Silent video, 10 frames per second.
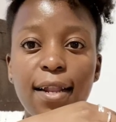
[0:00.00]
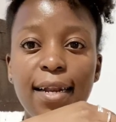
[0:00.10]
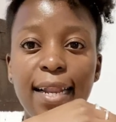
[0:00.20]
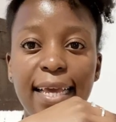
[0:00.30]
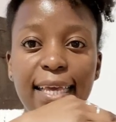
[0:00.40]

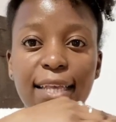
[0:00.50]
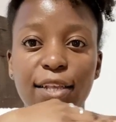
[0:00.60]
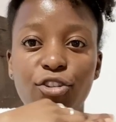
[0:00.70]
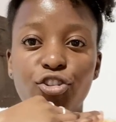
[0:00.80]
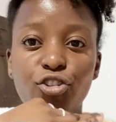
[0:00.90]
like
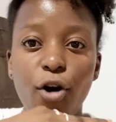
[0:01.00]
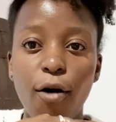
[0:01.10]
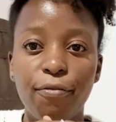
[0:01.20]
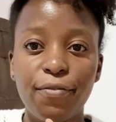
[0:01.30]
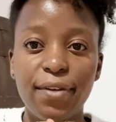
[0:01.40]

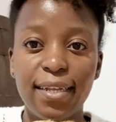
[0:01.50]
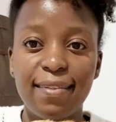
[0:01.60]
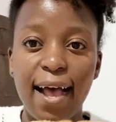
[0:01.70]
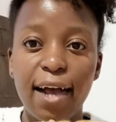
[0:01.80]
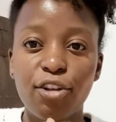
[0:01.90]
soft.
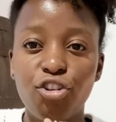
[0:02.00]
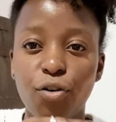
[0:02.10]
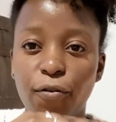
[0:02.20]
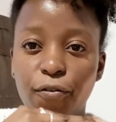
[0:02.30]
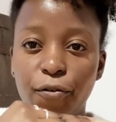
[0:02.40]
It's
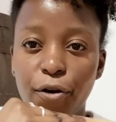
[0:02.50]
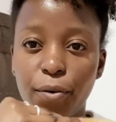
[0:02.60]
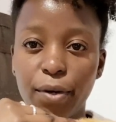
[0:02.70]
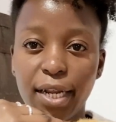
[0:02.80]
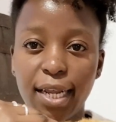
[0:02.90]
actual fur
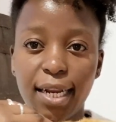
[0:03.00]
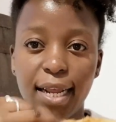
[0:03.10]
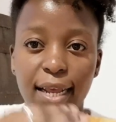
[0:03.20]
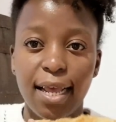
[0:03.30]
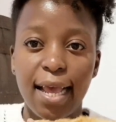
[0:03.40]
on it,
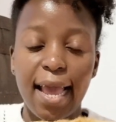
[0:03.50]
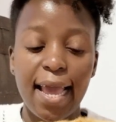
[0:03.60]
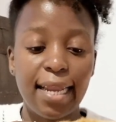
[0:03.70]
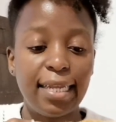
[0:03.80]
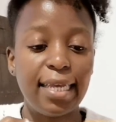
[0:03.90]

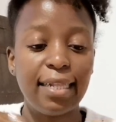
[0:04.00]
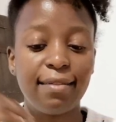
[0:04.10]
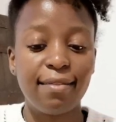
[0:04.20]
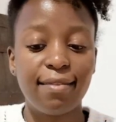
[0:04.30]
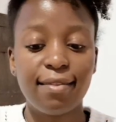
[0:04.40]
and
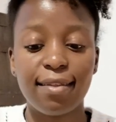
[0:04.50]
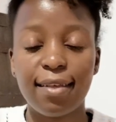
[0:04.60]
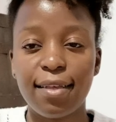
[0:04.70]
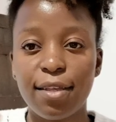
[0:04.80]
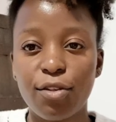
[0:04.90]
it's
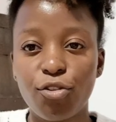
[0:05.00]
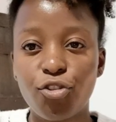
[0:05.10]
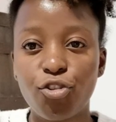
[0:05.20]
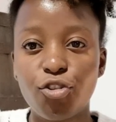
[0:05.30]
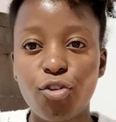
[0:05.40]

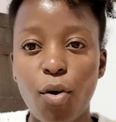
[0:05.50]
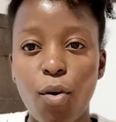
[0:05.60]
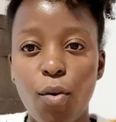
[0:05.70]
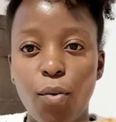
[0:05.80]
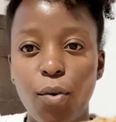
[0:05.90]

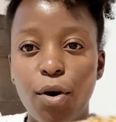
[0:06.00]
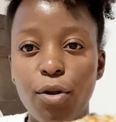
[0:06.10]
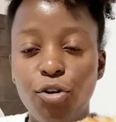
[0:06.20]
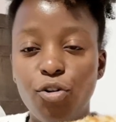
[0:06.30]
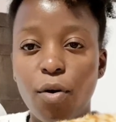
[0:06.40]
so
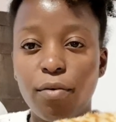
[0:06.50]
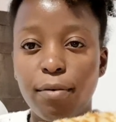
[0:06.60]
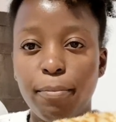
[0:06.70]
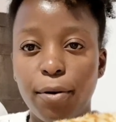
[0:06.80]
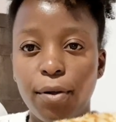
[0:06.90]

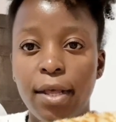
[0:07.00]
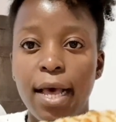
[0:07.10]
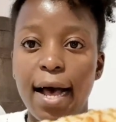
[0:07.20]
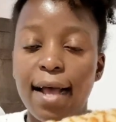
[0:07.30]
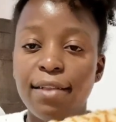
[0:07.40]
adorable.
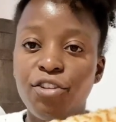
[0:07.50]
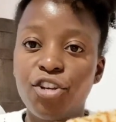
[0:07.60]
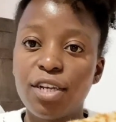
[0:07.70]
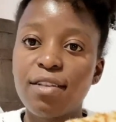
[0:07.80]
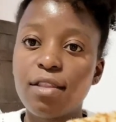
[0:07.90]
I
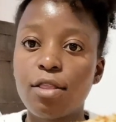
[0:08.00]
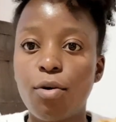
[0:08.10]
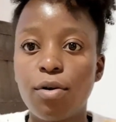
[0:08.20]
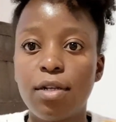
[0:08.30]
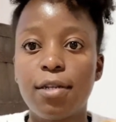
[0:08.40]
just
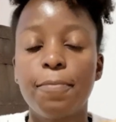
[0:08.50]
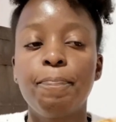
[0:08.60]
thought